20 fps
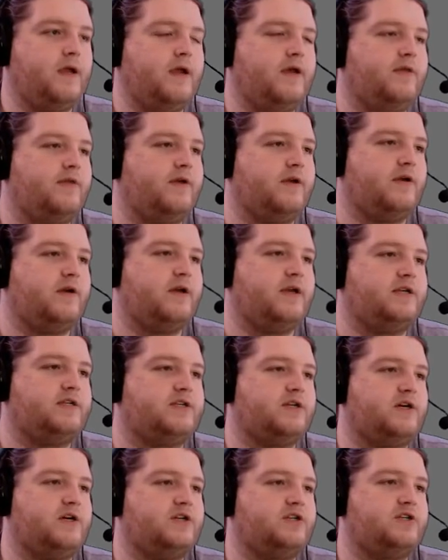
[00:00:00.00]
There is
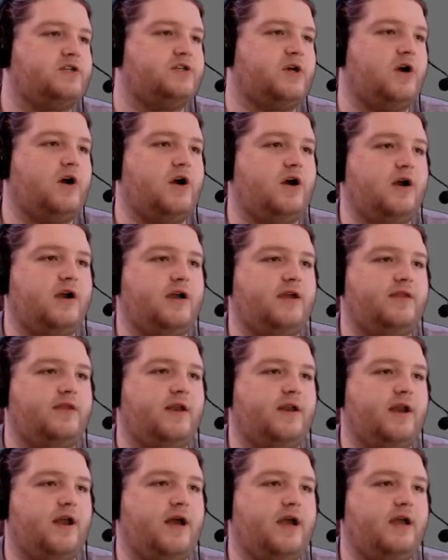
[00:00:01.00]
a star in the
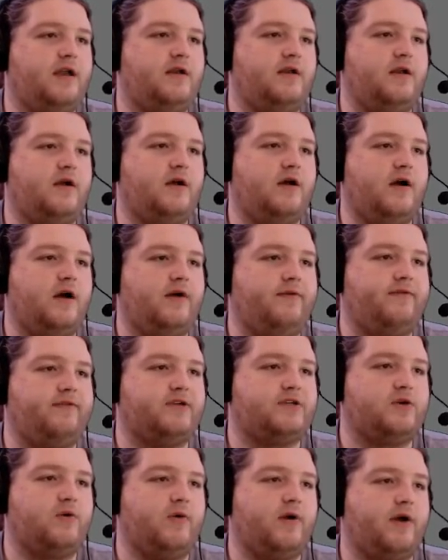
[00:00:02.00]
night of a
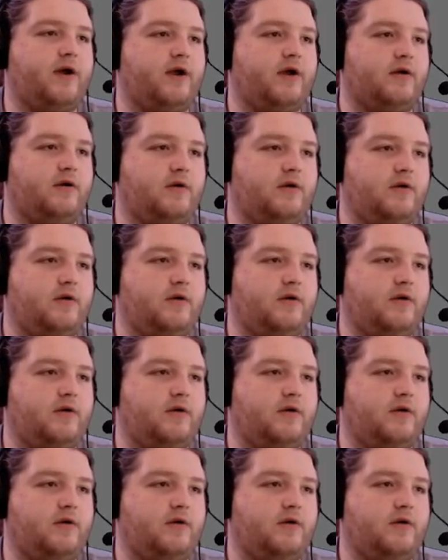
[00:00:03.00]
square.